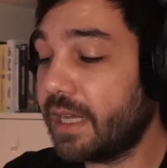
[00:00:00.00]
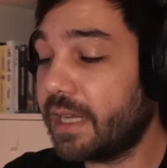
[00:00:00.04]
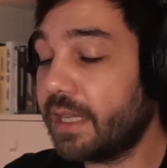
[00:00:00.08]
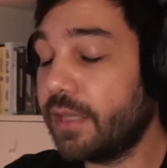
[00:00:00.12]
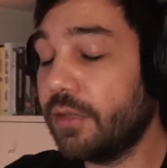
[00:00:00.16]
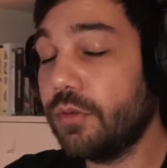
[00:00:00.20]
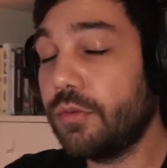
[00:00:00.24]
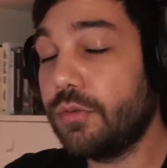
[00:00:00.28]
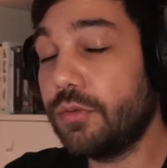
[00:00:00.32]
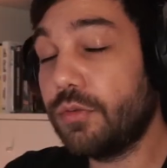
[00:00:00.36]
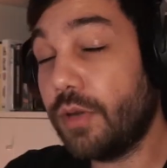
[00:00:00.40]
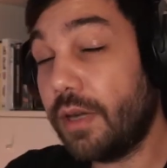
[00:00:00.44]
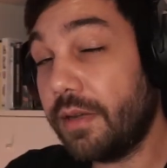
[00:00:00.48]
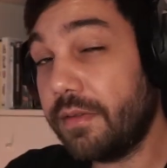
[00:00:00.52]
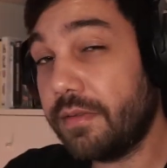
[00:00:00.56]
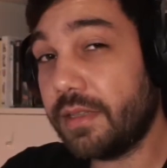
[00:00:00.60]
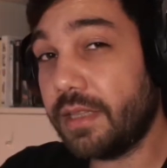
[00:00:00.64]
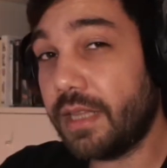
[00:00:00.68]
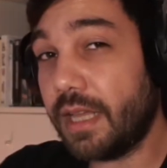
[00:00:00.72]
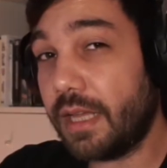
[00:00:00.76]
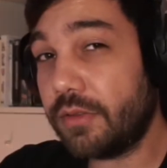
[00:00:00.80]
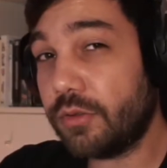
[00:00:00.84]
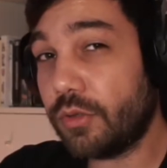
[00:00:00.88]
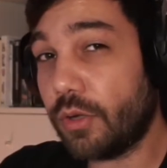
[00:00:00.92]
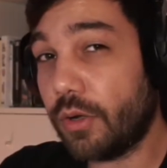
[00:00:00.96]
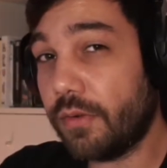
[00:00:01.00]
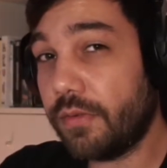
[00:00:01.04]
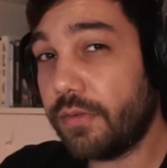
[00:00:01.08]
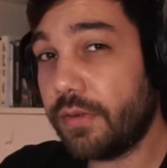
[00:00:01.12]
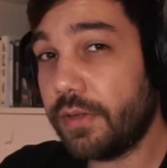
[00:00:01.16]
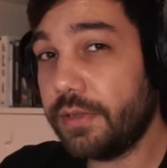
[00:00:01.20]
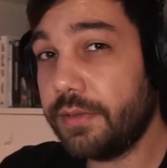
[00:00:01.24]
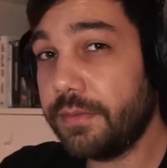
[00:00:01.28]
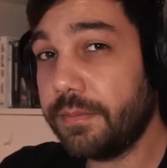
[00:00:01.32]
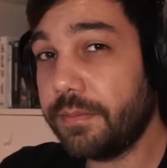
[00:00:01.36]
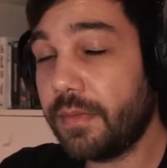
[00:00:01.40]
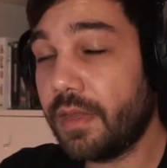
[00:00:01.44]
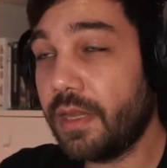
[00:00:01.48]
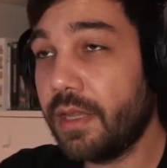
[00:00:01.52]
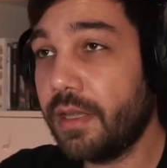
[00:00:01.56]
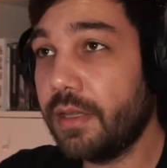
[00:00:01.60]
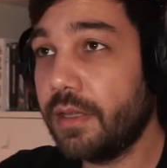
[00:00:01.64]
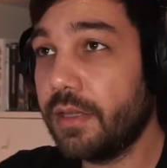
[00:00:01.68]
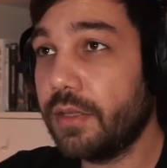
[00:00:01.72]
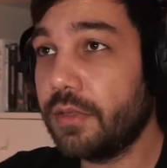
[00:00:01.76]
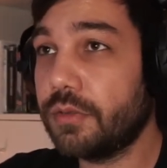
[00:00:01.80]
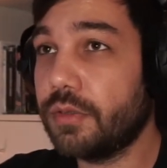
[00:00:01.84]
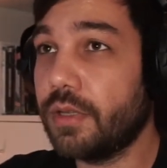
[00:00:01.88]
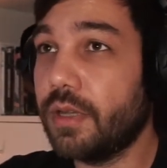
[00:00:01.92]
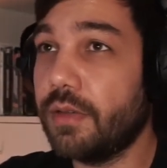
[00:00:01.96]
drive it that often.
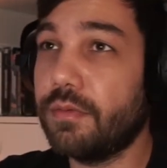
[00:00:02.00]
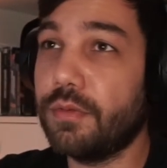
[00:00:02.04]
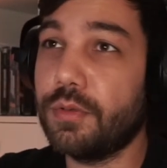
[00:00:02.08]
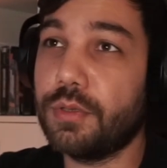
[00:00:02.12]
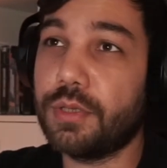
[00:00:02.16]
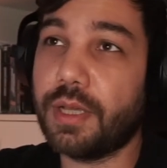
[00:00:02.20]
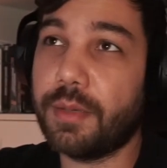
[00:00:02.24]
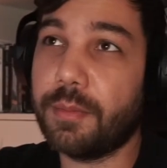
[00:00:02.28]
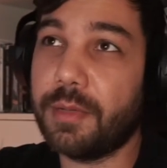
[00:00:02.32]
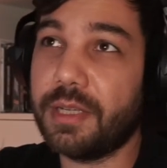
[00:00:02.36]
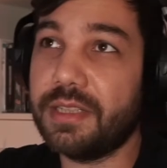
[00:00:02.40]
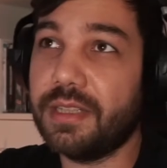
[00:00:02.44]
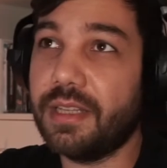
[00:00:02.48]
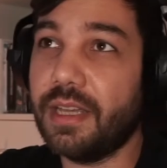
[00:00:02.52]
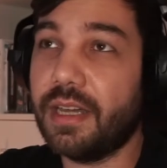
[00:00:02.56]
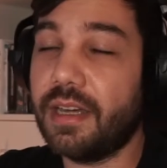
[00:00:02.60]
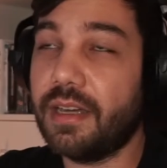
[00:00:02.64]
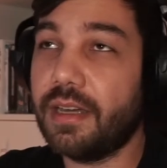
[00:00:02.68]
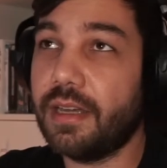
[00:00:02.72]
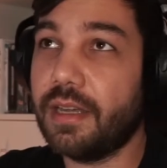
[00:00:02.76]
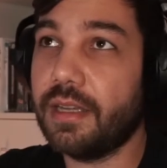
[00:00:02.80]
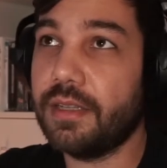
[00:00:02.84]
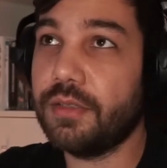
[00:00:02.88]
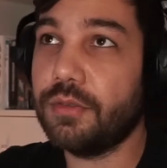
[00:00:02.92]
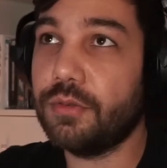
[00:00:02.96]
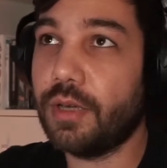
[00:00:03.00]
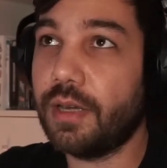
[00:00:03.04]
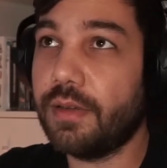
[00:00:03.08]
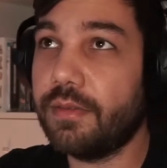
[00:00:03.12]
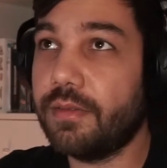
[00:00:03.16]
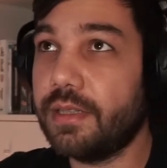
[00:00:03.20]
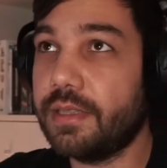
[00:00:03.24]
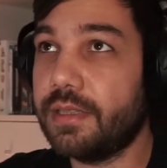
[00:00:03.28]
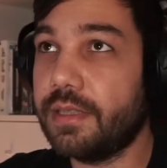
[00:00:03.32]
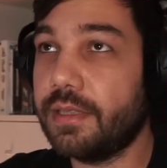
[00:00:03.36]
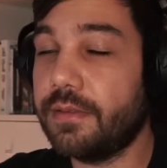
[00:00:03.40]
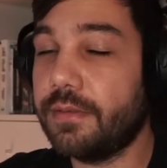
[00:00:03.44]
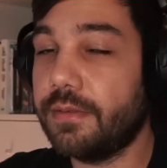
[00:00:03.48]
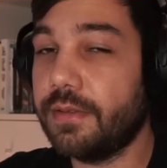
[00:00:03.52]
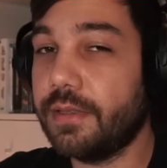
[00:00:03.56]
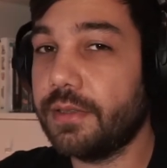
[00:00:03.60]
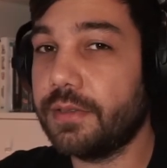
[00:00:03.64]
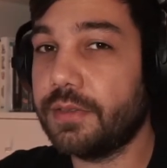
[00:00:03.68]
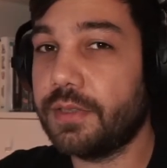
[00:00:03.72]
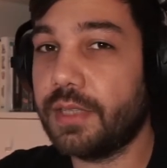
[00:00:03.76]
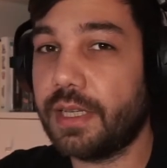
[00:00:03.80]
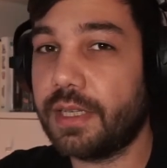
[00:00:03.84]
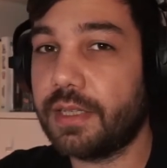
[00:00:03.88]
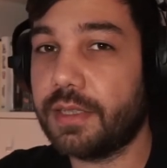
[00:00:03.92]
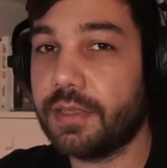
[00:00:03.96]
So every time I drive it, it
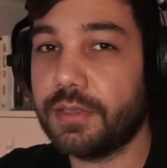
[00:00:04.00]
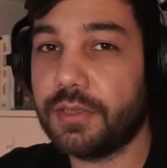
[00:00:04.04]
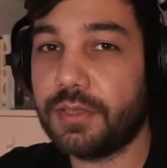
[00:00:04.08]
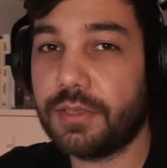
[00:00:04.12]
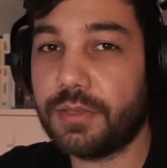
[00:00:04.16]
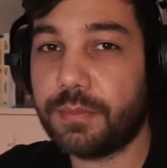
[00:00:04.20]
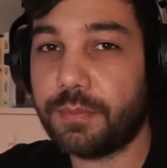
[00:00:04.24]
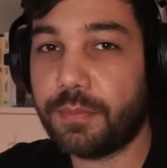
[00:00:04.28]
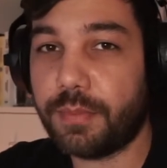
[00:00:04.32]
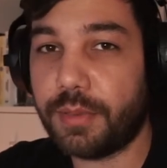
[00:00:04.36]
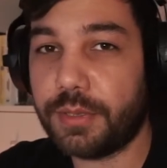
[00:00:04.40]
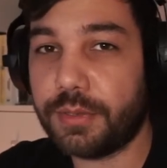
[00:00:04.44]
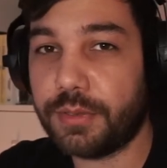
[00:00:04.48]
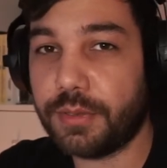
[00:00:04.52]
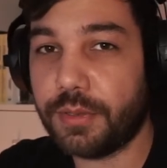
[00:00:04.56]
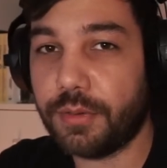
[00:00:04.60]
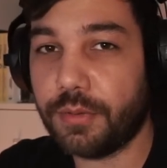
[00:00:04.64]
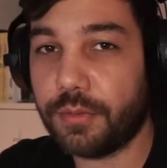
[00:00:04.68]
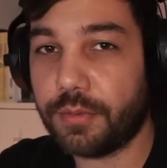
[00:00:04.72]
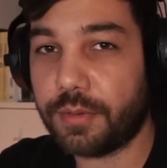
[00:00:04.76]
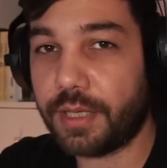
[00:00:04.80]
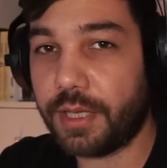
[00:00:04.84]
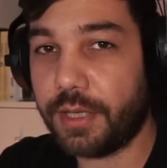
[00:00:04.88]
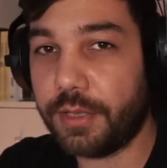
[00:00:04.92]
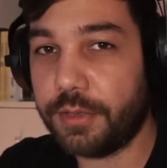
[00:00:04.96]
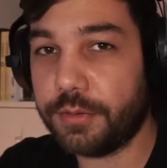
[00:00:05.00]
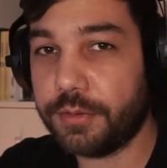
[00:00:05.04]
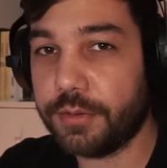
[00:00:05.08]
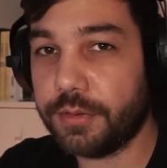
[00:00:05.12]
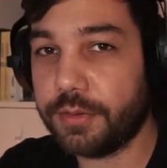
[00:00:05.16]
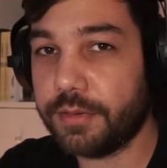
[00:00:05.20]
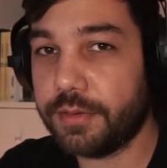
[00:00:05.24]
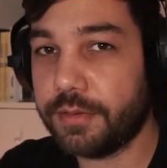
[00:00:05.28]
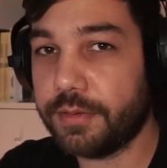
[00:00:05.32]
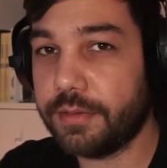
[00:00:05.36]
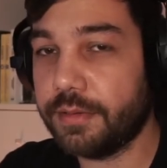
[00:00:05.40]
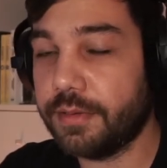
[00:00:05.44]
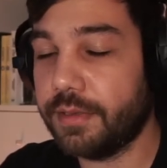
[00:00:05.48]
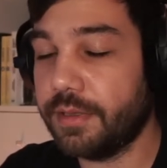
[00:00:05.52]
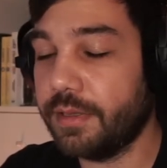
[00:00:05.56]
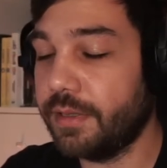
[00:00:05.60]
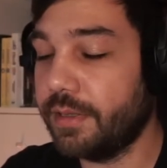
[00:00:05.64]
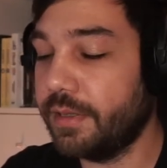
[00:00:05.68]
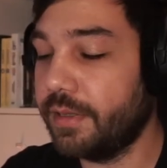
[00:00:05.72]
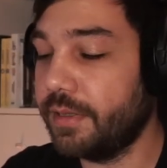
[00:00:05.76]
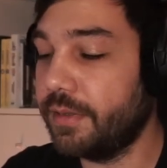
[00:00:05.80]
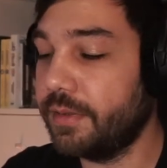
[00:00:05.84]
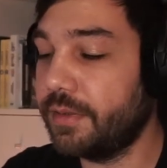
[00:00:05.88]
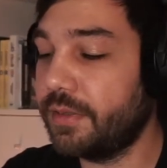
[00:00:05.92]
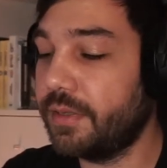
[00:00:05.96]
feels like a special occasion,
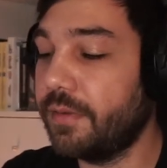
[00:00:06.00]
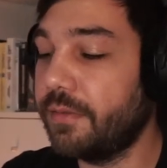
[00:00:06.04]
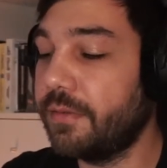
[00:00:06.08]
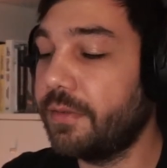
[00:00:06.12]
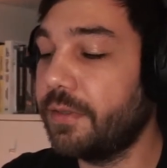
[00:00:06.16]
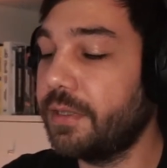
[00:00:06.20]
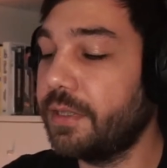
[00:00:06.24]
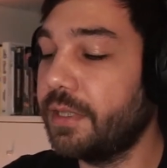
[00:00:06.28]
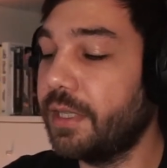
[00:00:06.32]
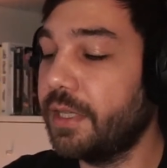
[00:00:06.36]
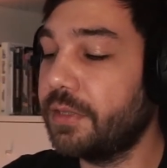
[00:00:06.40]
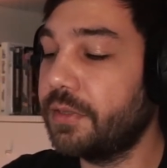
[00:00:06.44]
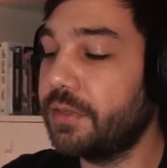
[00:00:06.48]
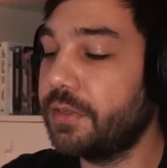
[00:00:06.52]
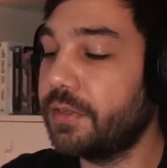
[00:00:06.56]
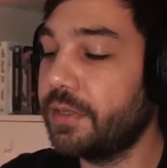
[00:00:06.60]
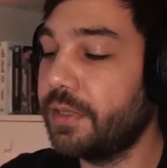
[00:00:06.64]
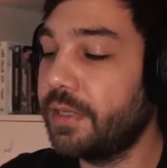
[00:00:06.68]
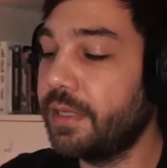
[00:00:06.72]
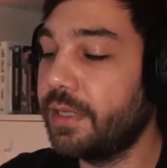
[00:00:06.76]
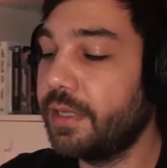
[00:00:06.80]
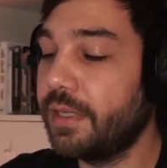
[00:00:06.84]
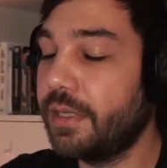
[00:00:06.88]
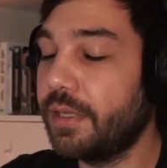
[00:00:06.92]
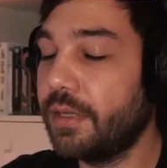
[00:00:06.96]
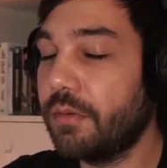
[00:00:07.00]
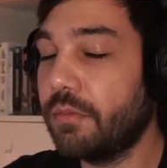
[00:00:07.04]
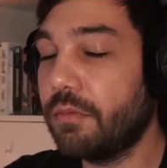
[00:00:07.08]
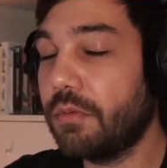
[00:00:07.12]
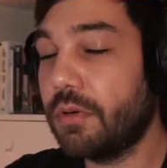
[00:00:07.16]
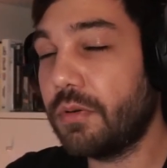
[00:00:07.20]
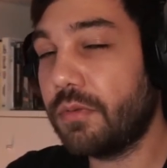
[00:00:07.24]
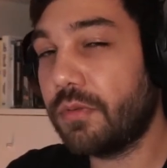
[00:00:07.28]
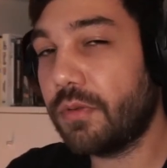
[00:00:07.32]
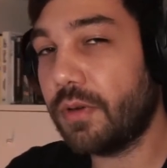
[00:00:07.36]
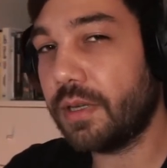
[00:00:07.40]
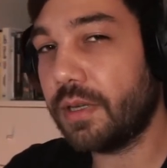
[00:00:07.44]
something that's worthwhile